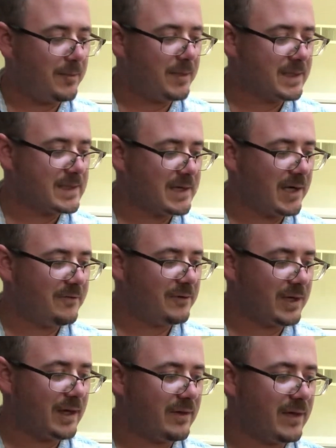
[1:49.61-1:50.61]
it's
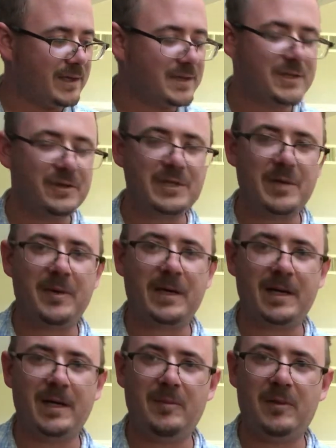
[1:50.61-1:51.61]
lovely. I think as soon as I
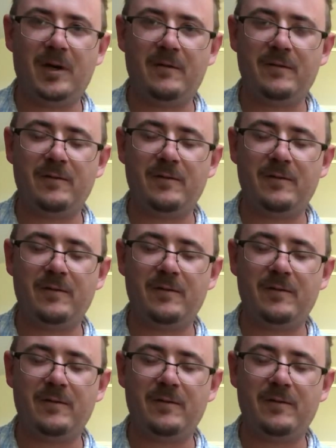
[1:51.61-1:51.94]
picked it up off